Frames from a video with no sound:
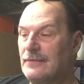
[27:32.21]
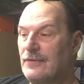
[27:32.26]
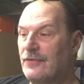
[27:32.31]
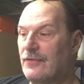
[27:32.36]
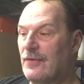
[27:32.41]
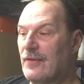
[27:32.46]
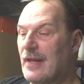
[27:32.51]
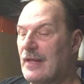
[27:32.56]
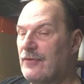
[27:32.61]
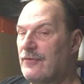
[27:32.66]

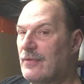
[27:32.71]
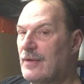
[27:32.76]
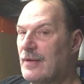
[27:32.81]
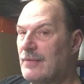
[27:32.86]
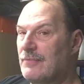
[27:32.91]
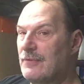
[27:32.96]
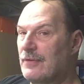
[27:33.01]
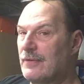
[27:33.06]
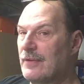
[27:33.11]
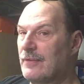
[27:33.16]
So that's what
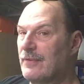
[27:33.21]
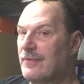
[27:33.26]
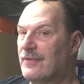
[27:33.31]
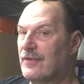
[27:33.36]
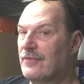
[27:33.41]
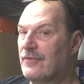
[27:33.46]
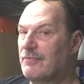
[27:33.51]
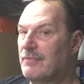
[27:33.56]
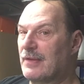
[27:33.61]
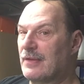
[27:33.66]
I'm doing with
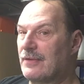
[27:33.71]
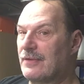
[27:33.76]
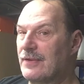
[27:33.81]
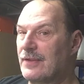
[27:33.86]
this build